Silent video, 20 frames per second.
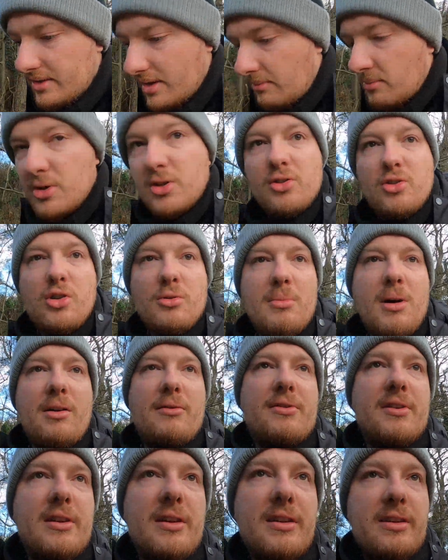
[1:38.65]
So I'm going to come
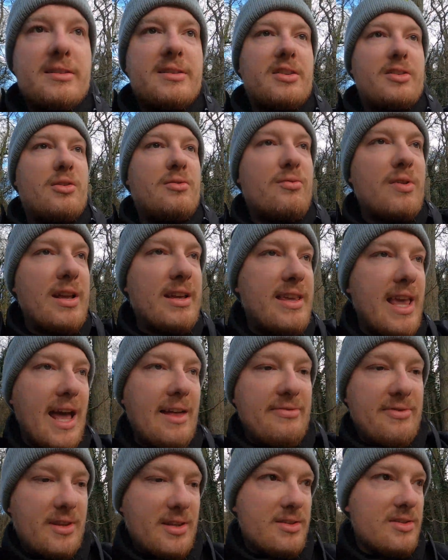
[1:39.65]
over to the rig
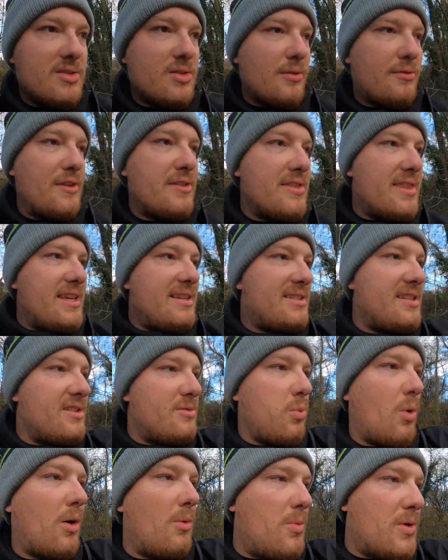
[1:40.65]
end and stuff, and this
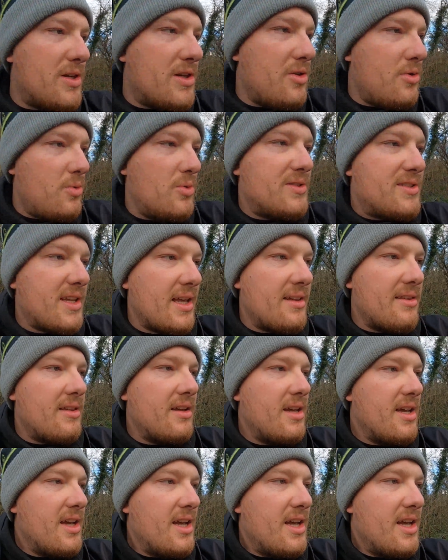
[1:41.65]
is what we're using.